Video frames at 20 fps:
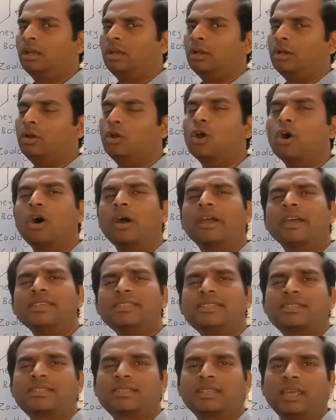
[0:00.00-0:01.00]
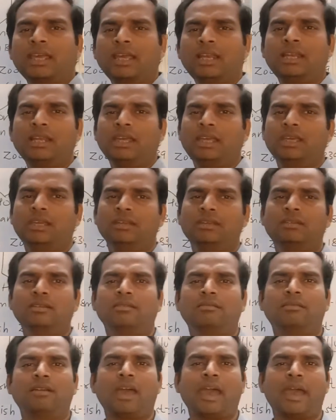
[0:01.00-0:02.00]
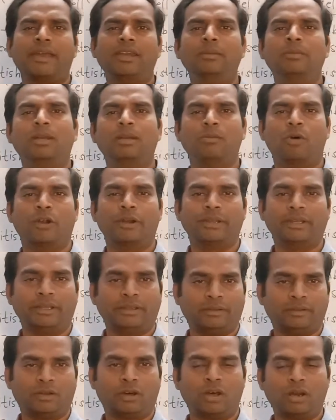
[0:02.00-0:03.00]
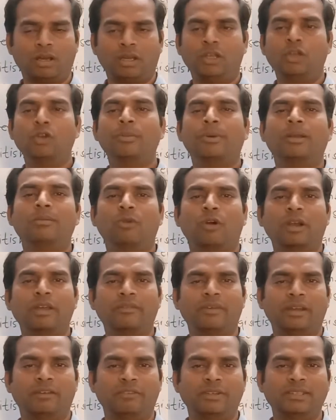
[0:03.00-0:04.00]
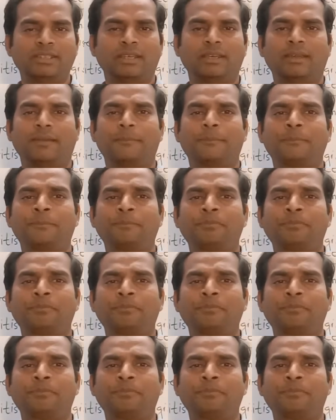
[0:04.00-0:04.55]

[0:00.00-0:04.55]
longest cell in animal body or a human body, when we say,